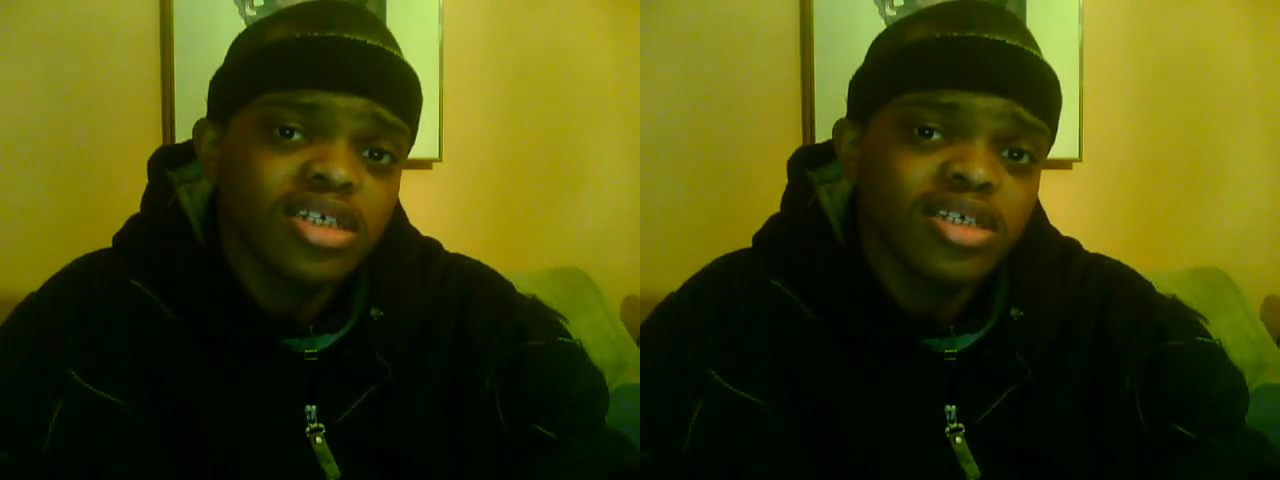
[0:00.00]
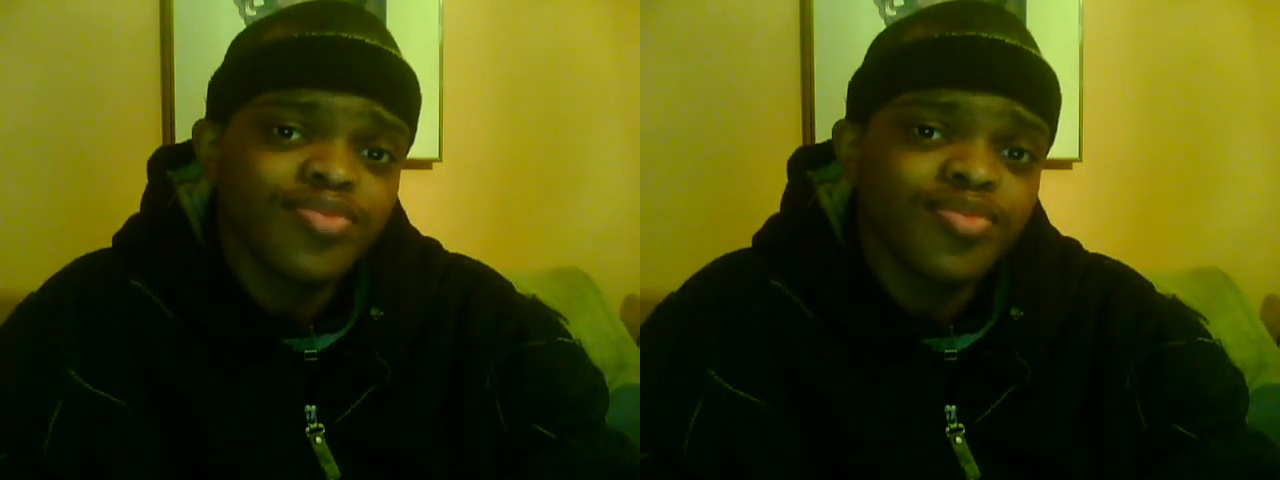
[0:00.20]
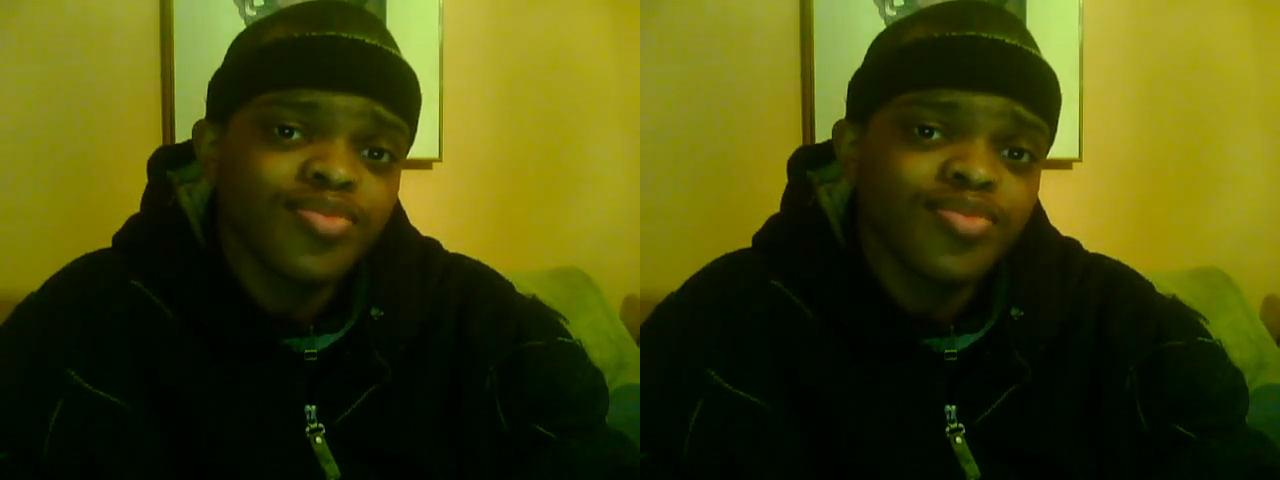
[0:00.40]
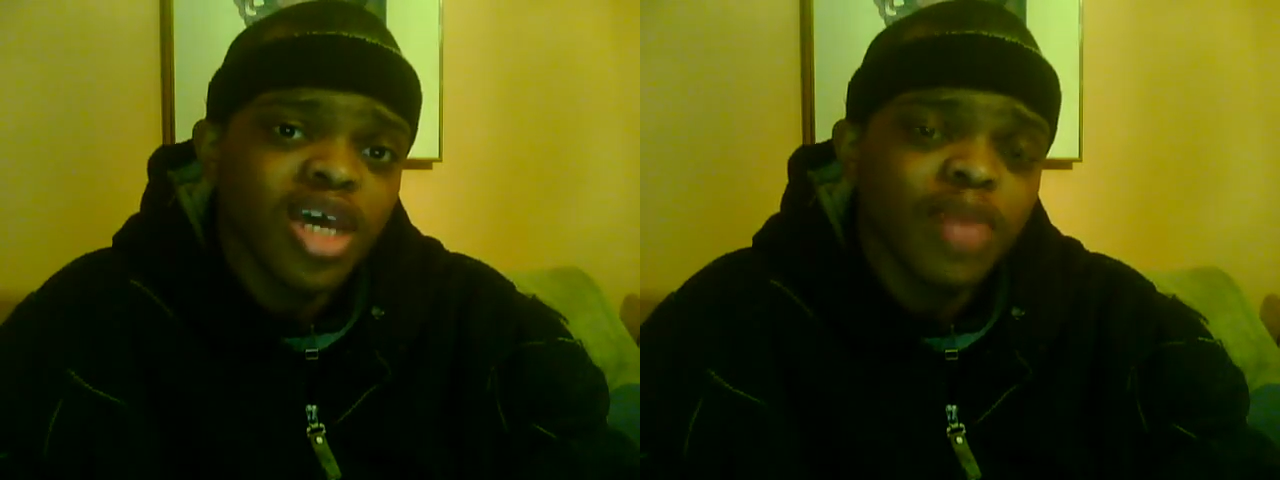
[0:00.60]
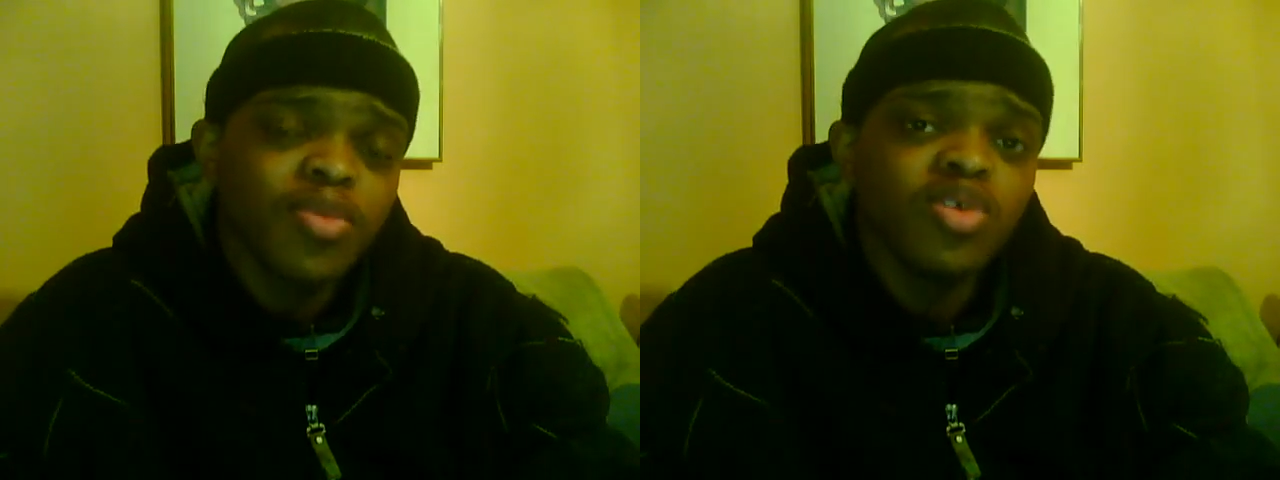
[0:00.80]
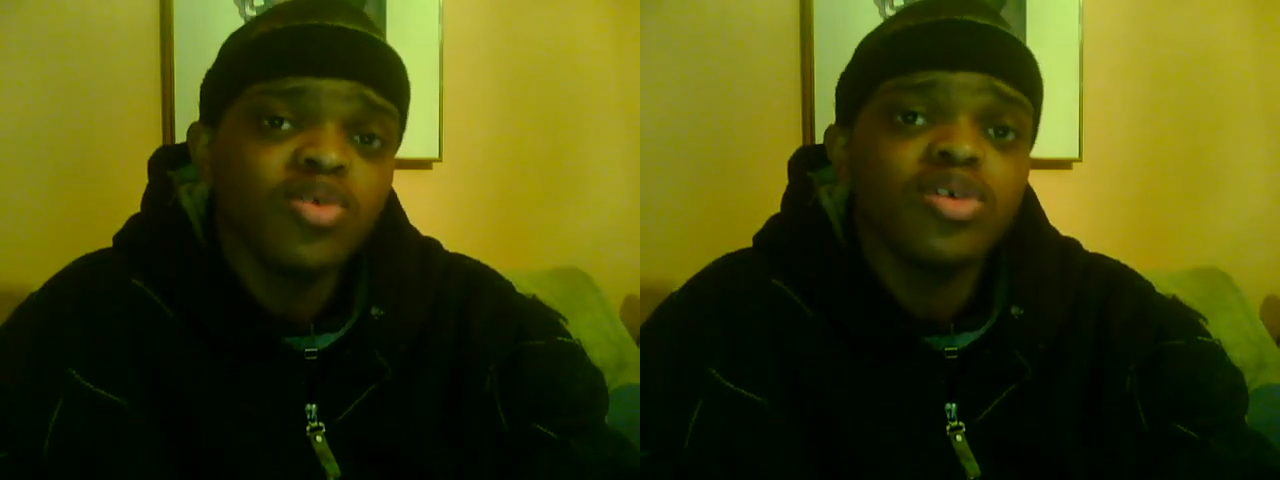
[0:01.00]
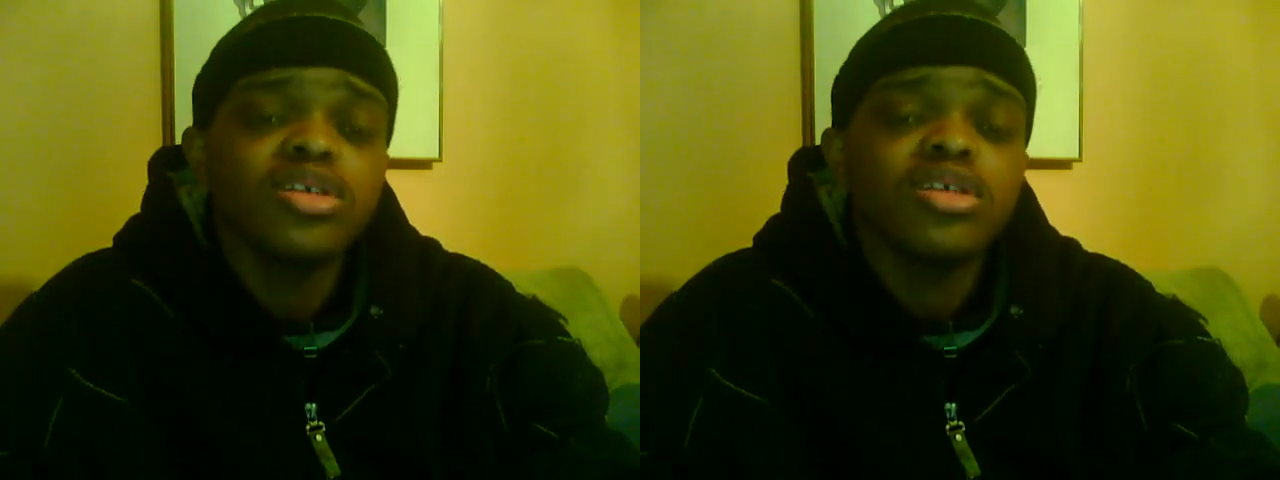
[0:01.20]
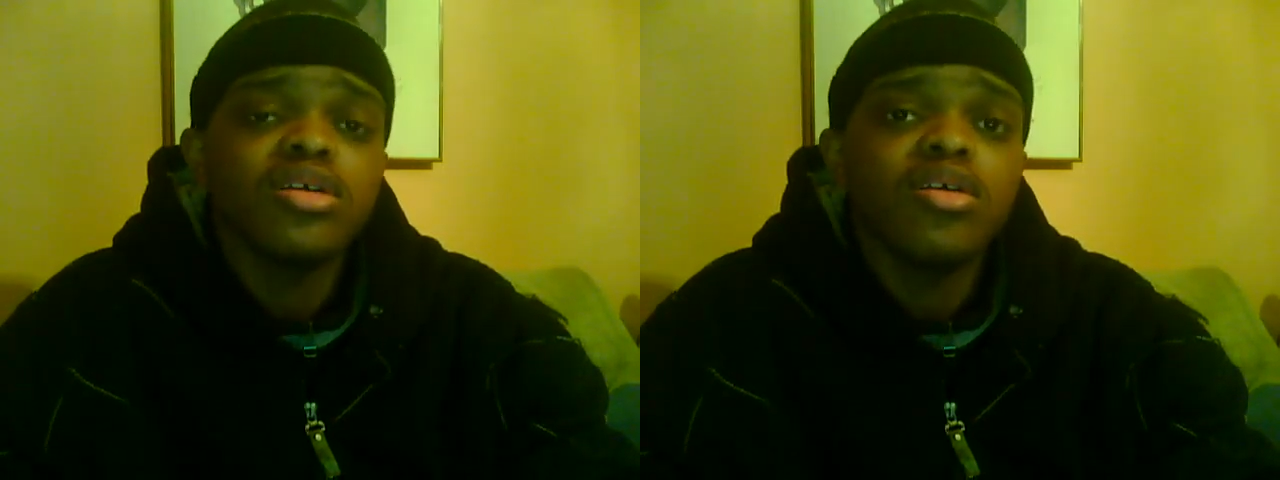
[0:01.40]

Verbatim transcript: And Happy New Year's to